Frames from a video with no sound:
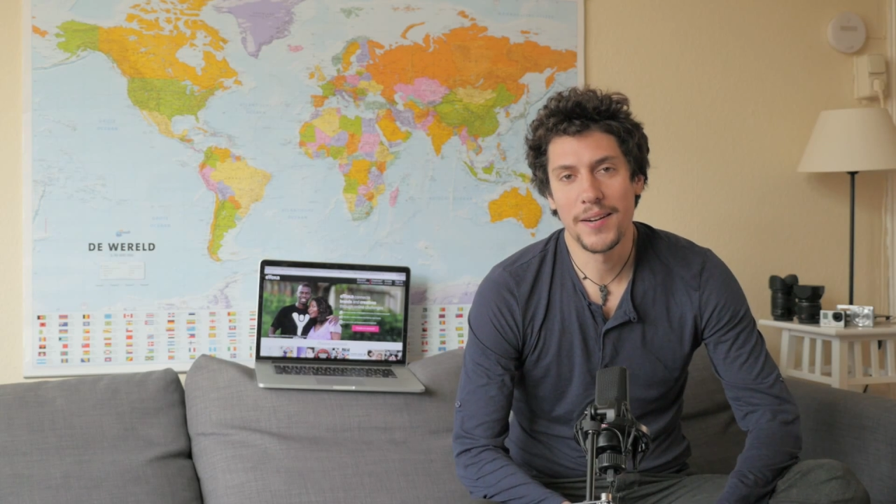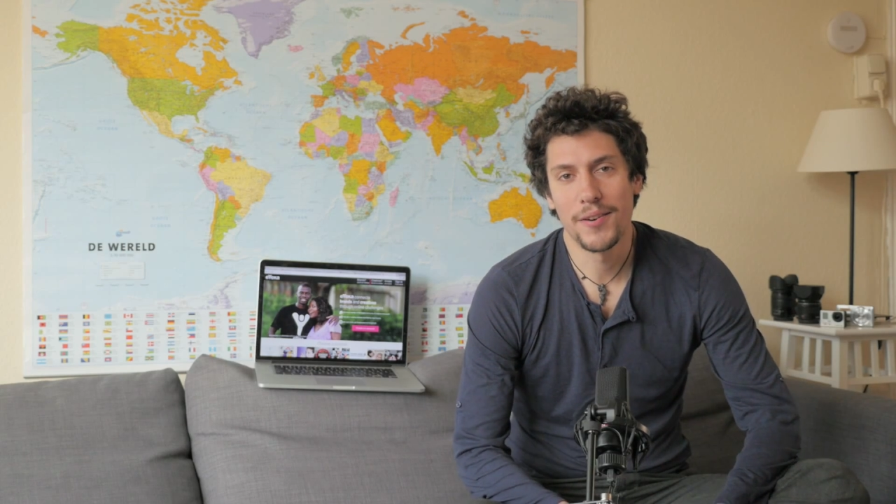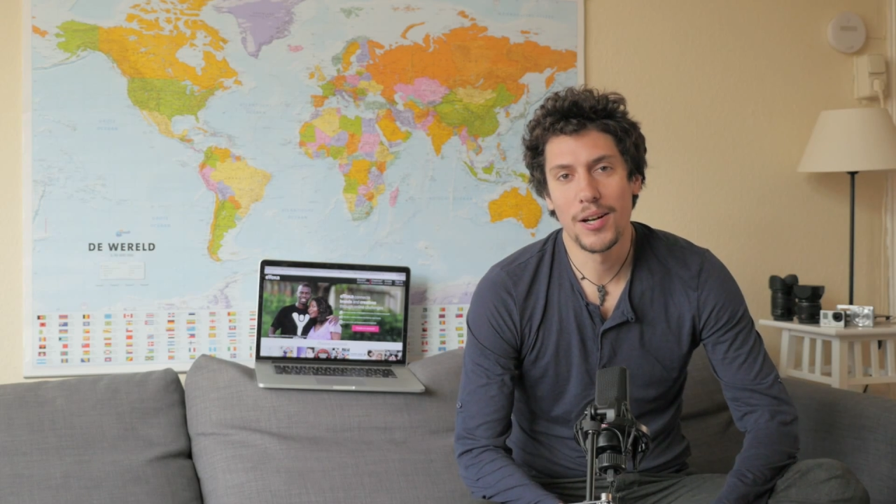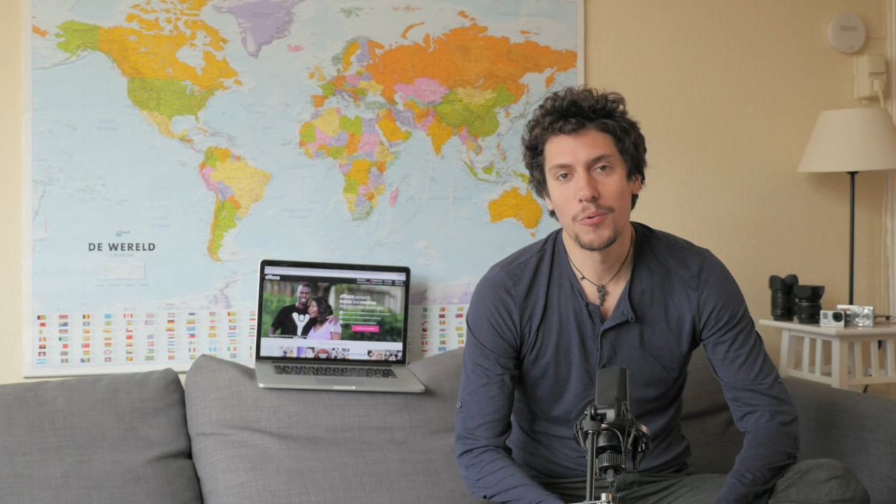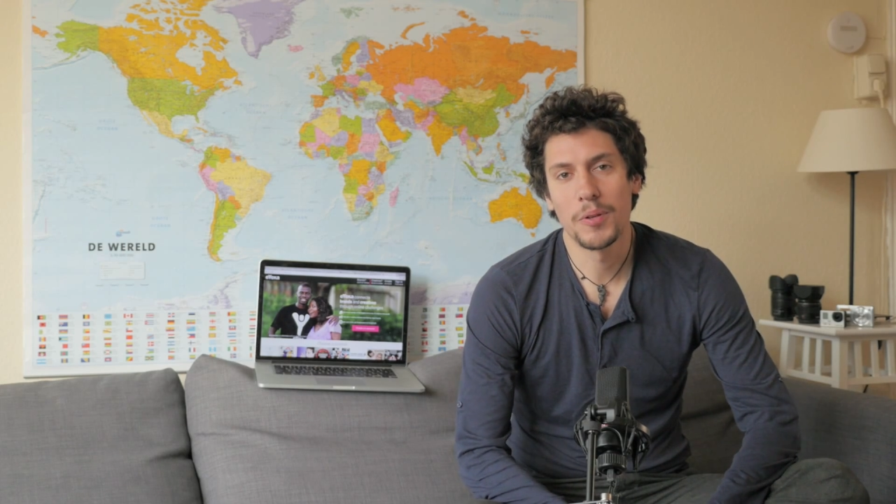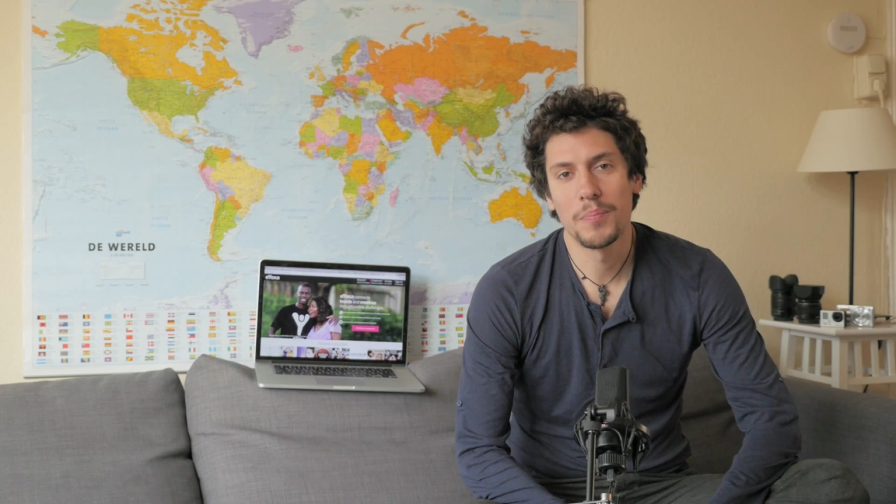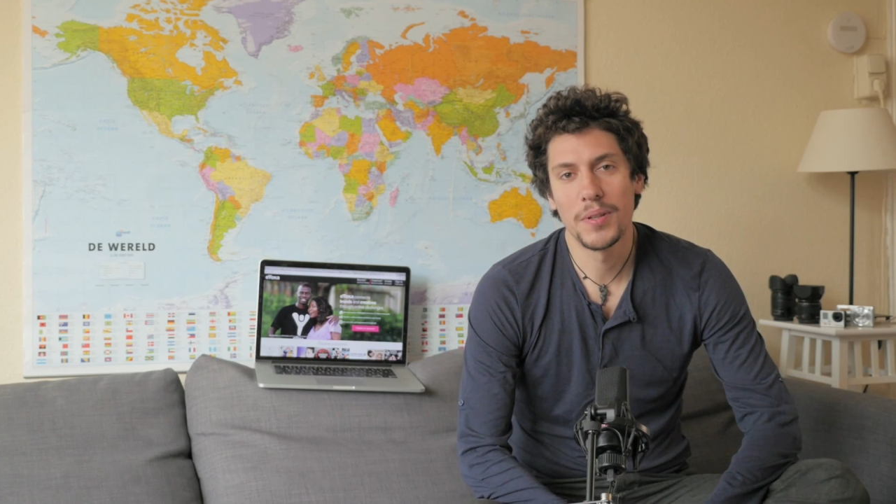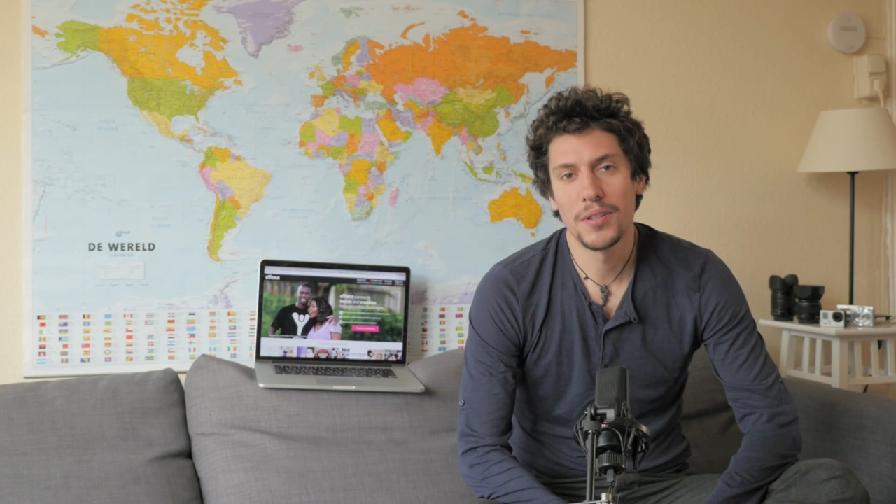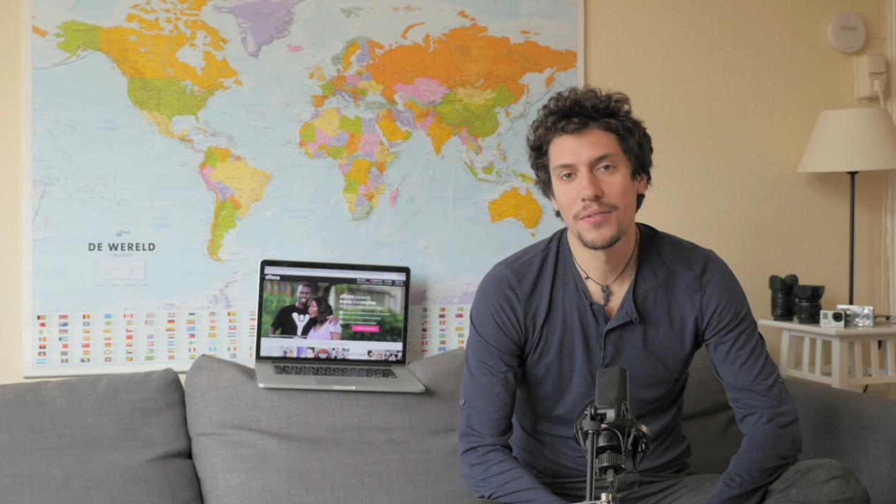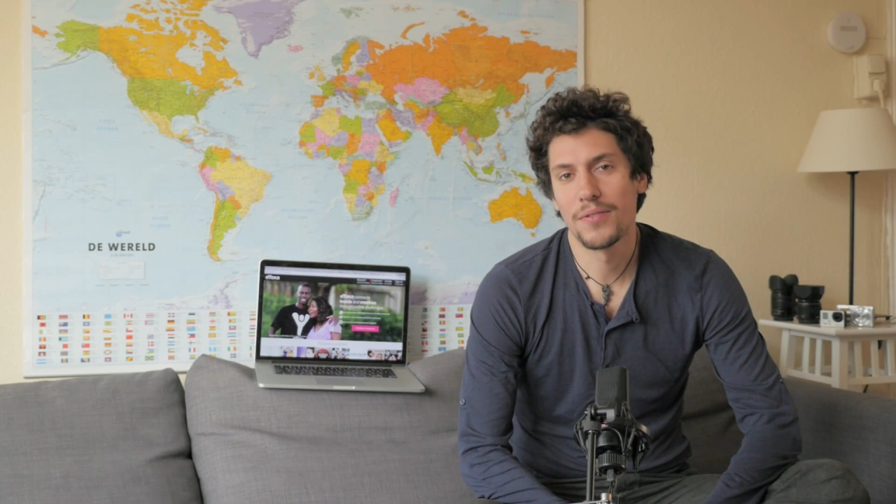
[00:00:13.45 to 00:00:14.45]
around with
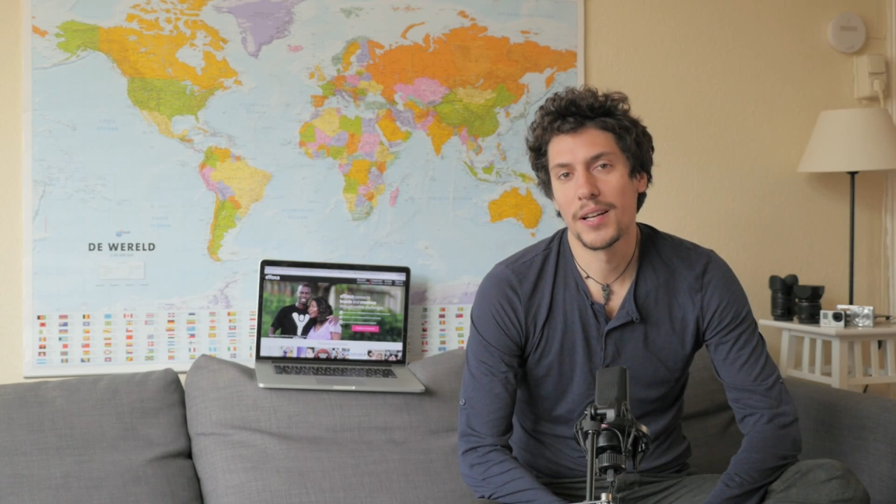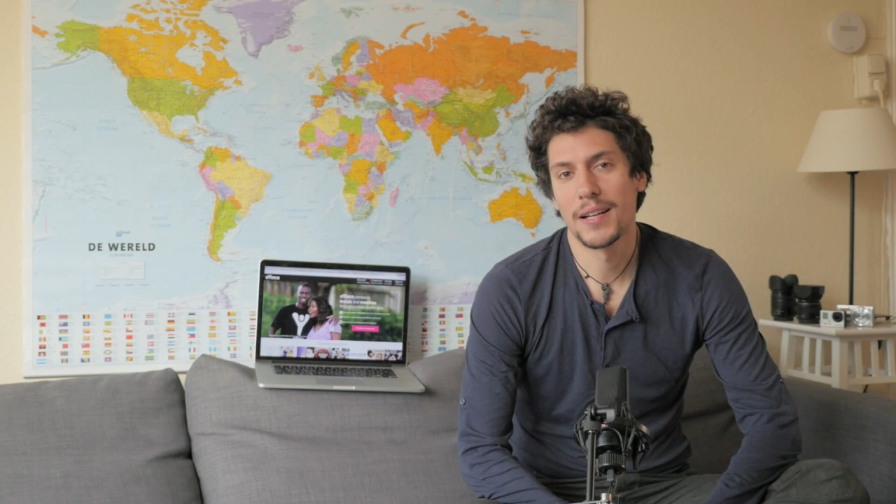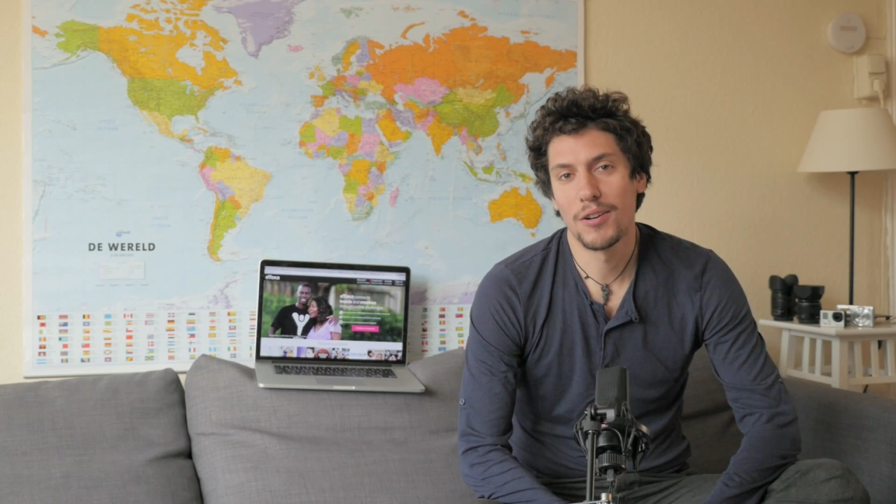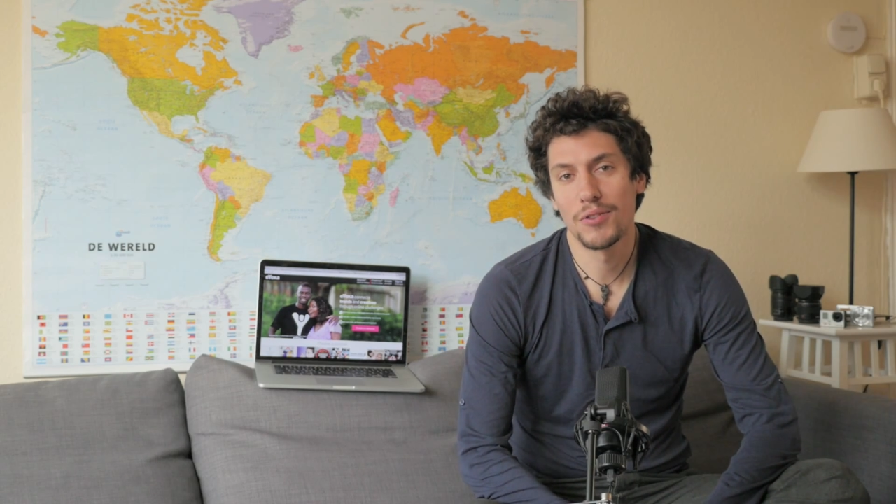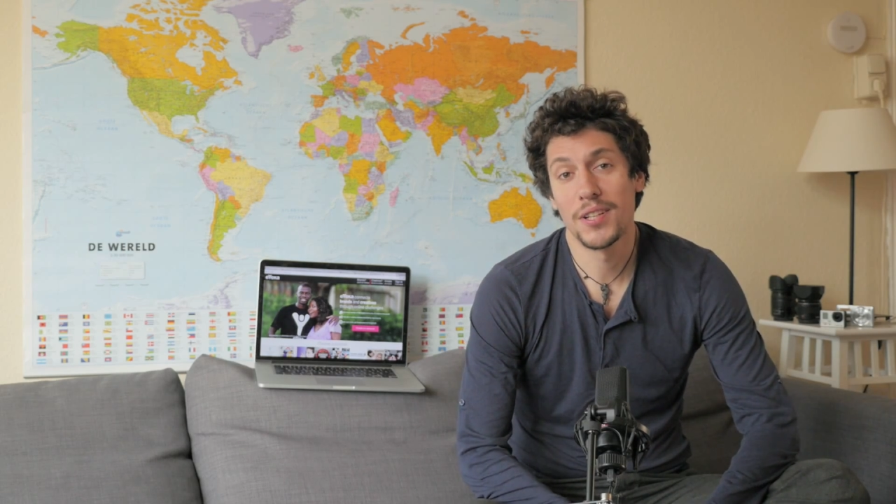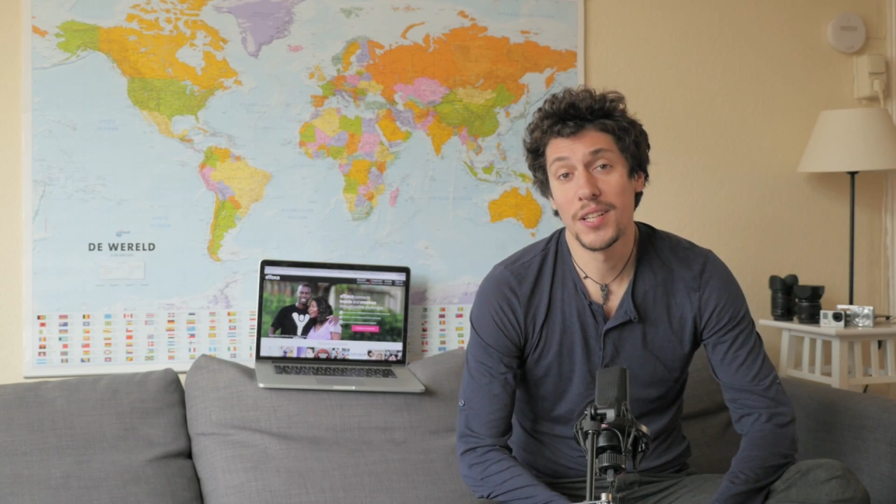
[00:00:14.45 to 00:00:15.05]
video for like about 10